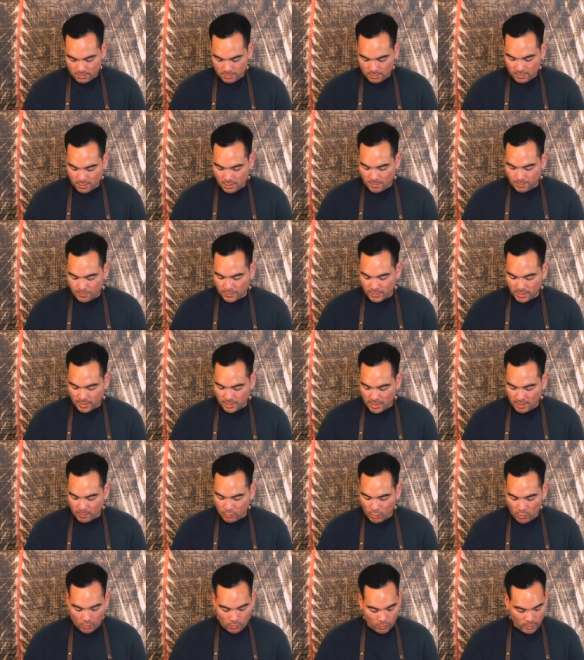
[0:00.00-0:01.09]
Oh, and I
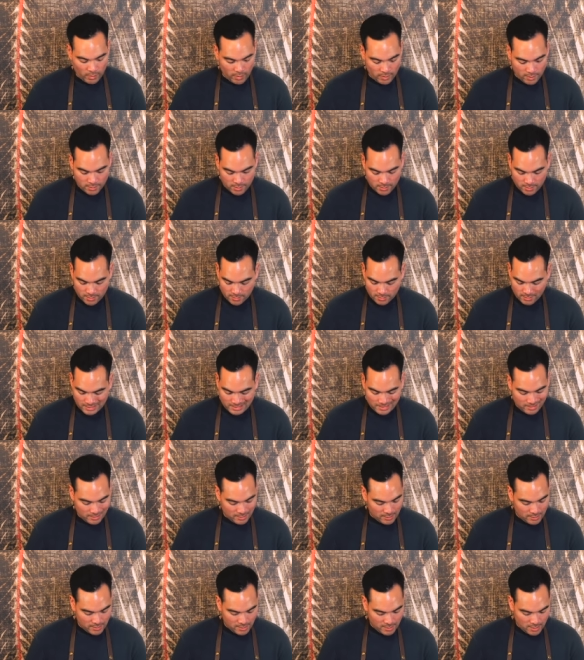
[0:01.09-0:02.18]
broke one.
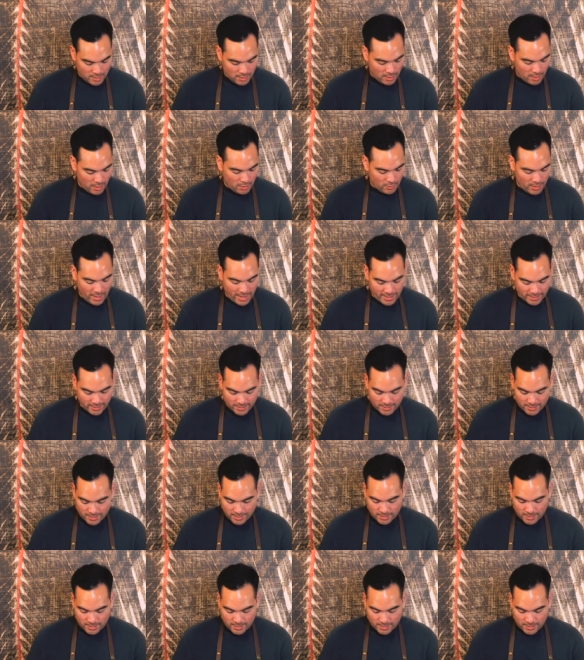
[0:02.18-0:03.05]
All right,